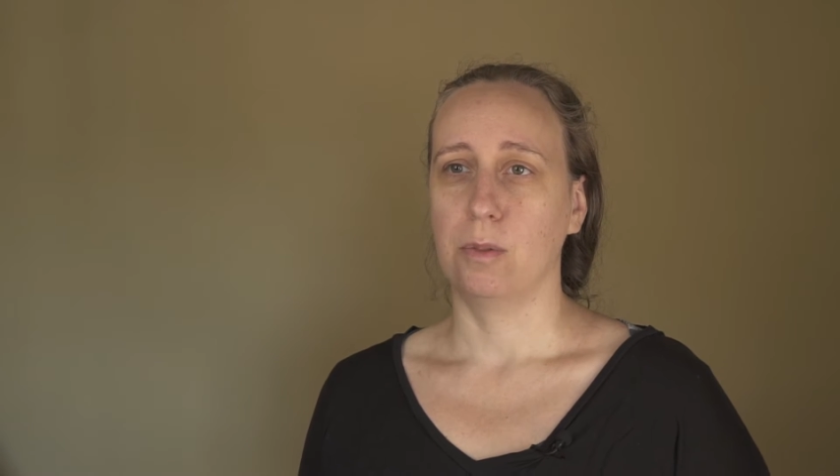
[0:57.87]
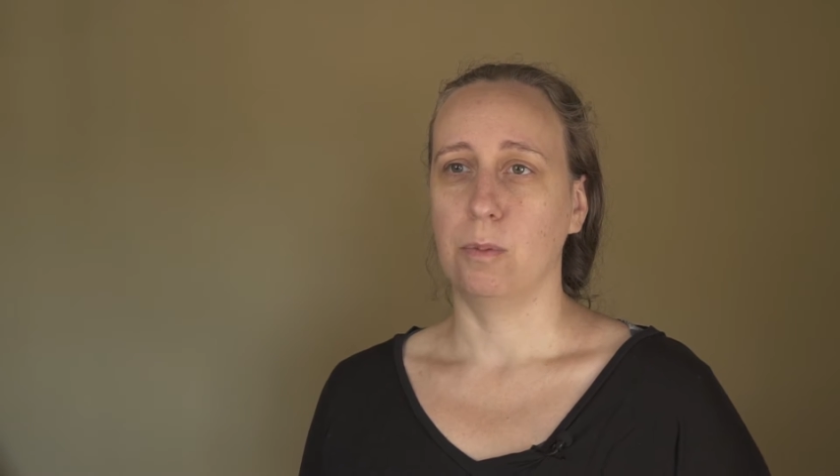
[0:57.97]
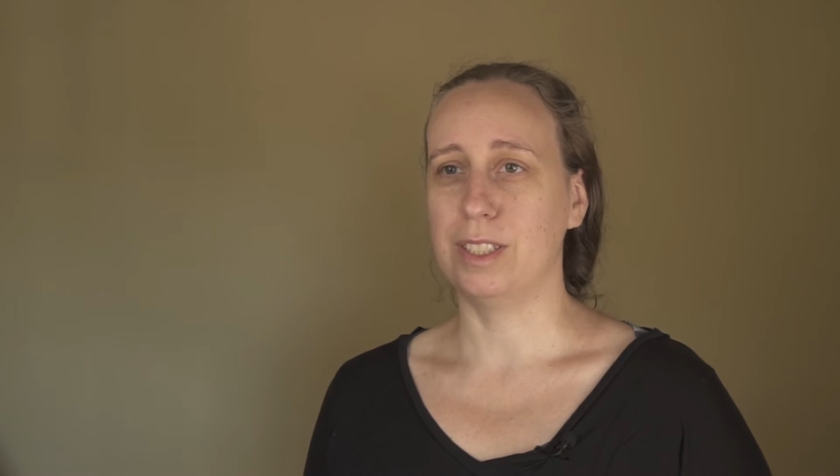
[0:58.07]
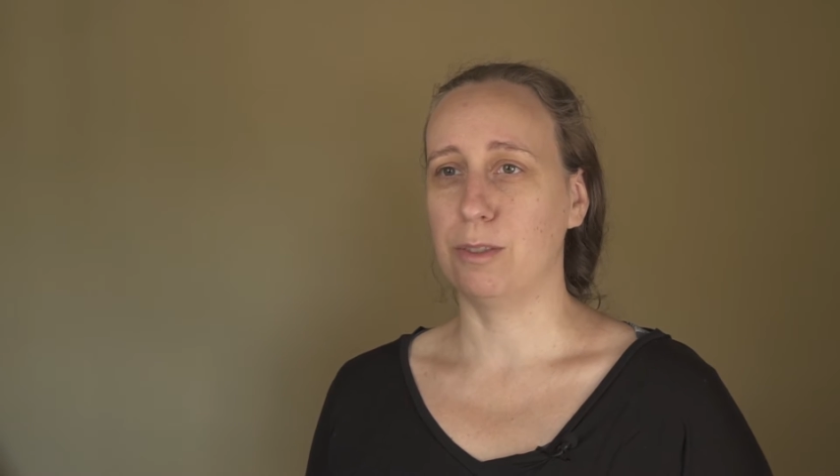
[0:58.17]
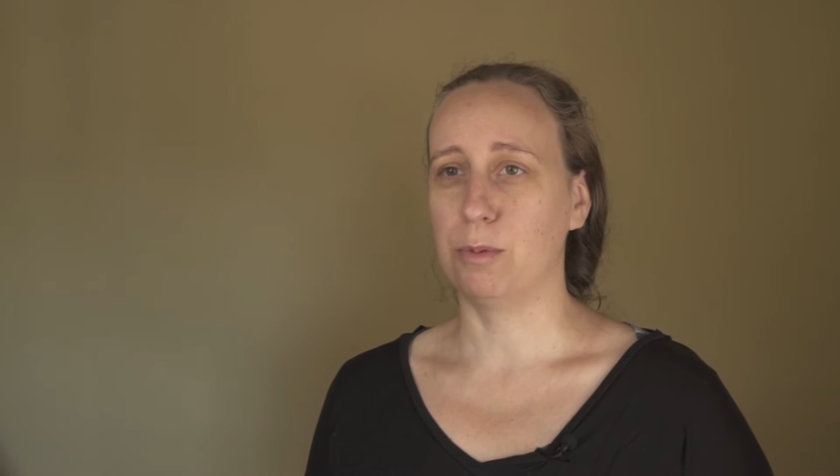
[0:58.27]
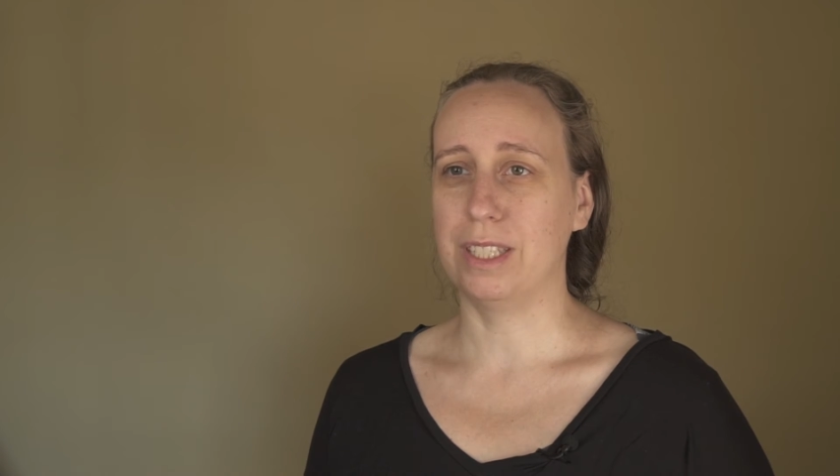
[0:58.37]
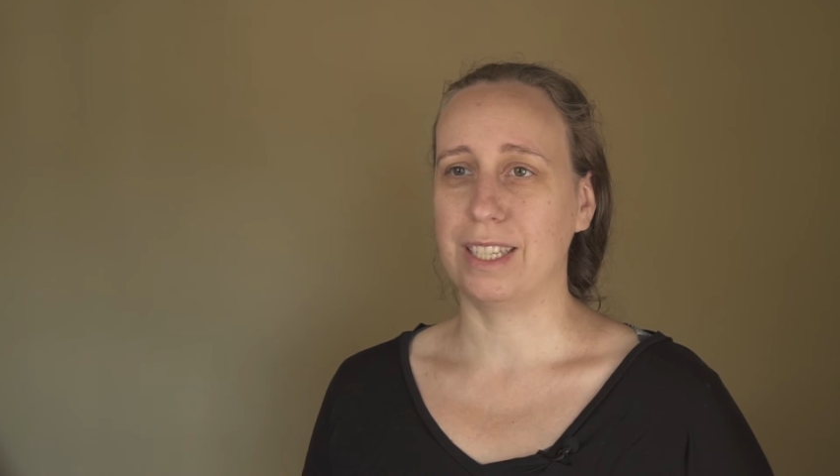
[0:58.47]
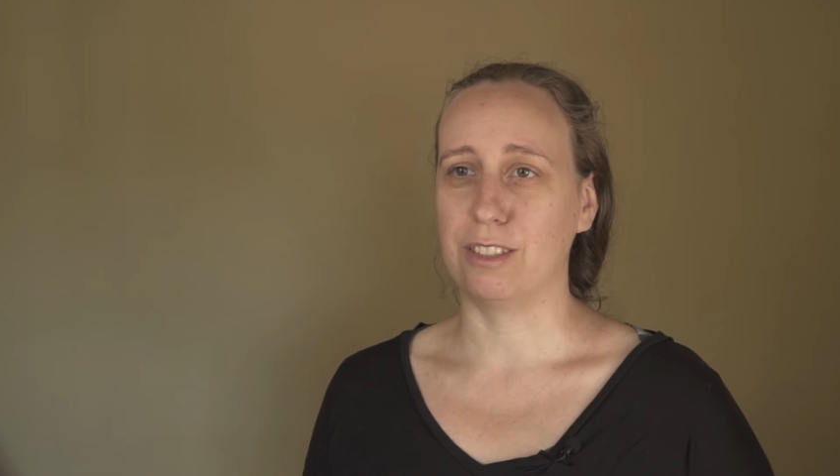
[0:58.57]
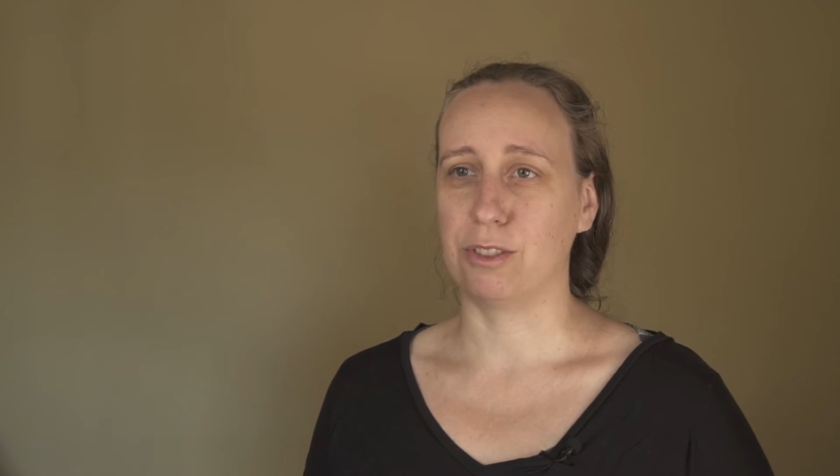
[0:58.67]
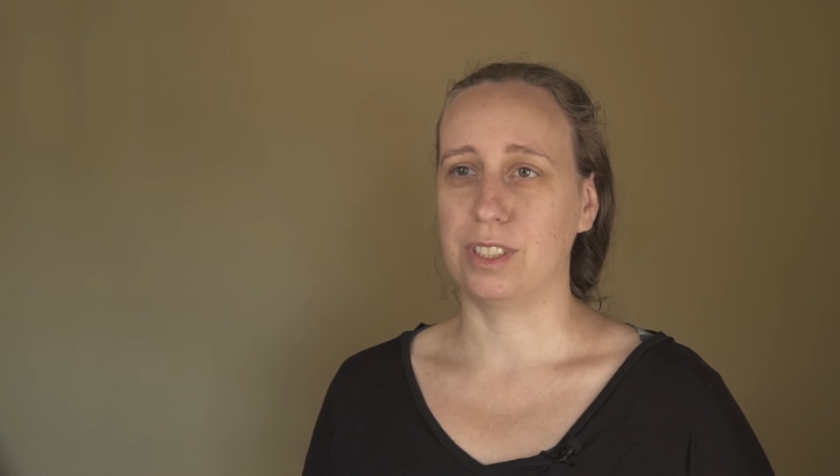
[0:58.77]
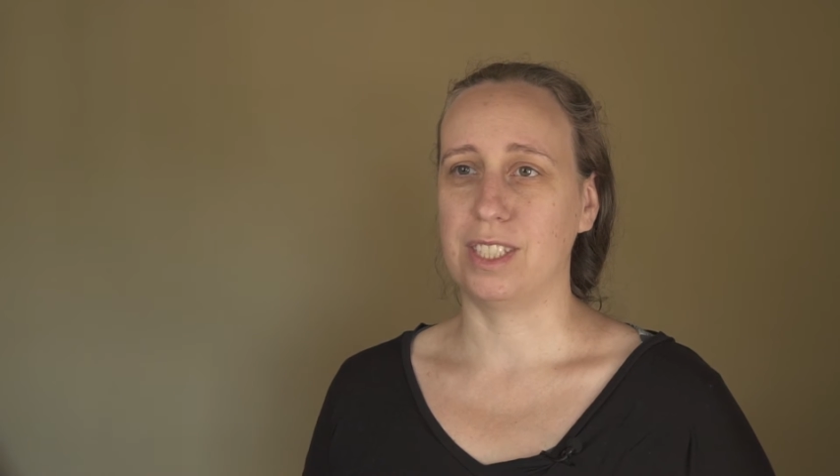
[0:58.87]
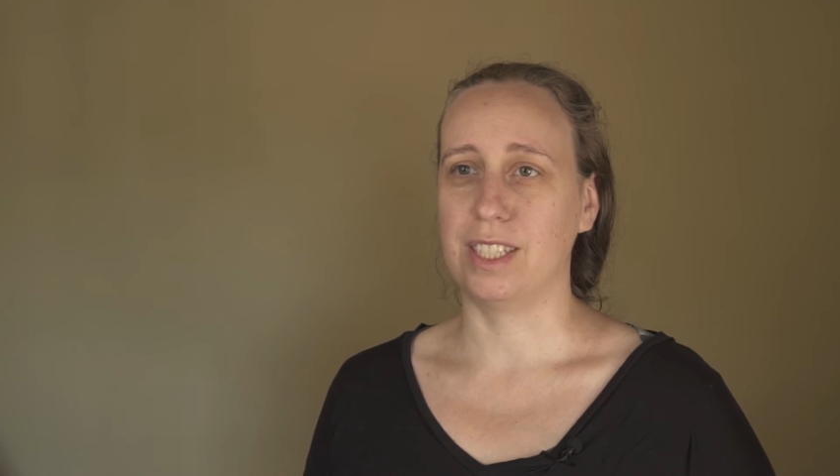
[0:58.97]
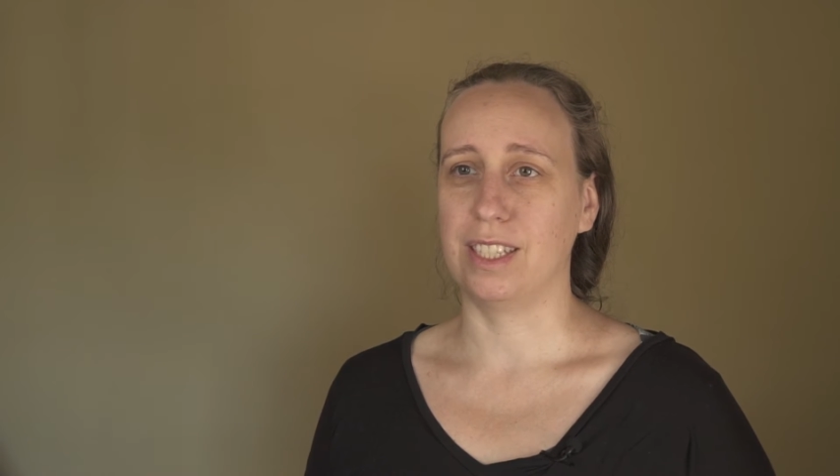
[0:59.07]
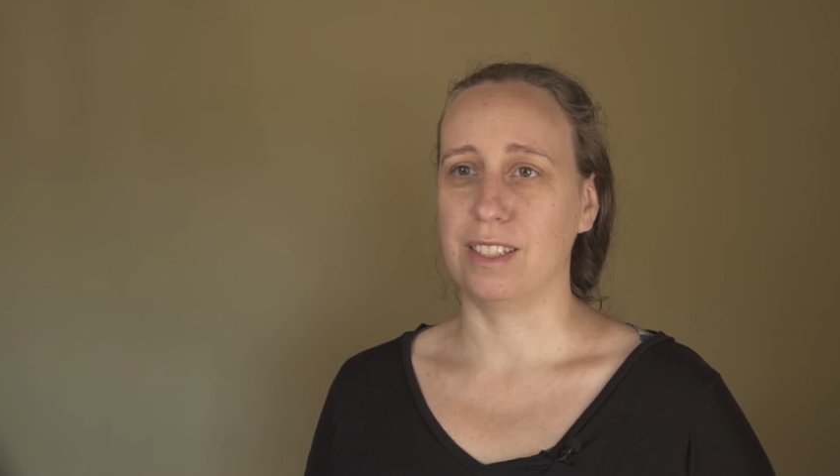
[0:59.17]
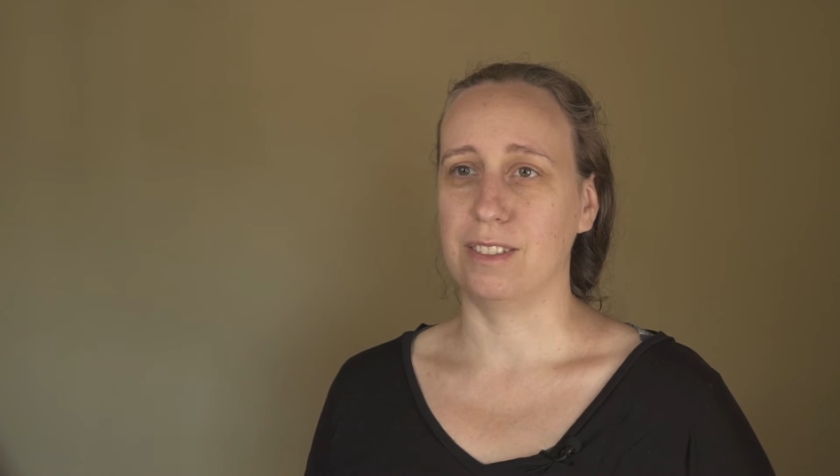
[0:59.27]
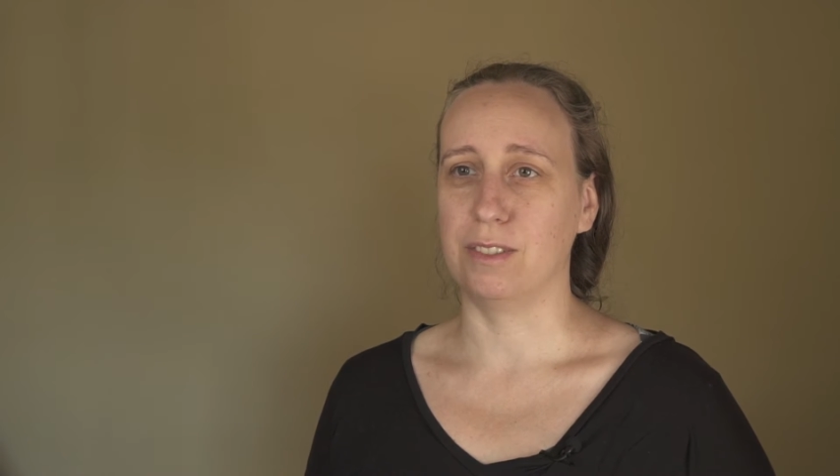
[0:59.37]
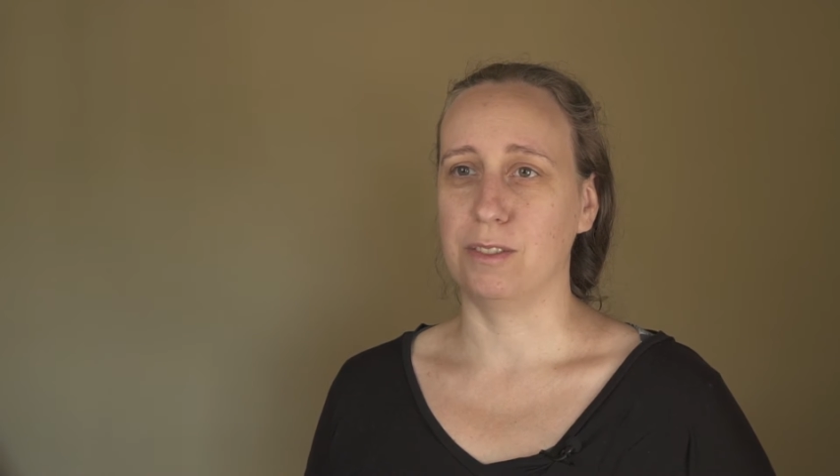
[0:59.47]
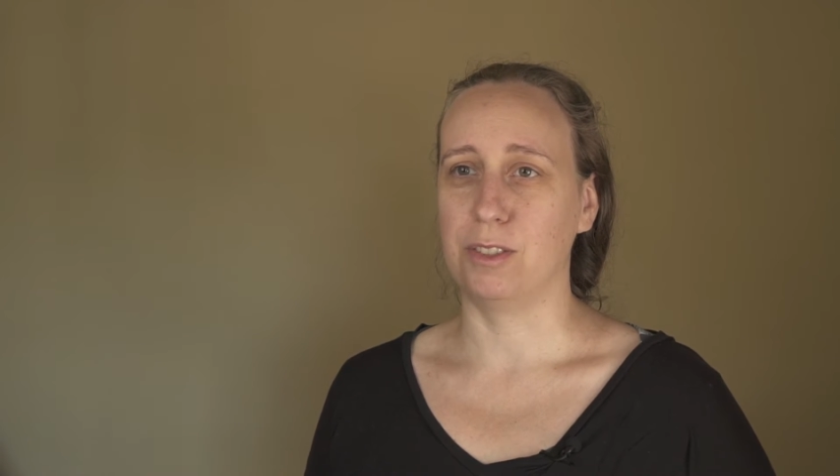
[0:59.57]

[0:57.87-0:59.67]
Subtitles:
wasn't really interested in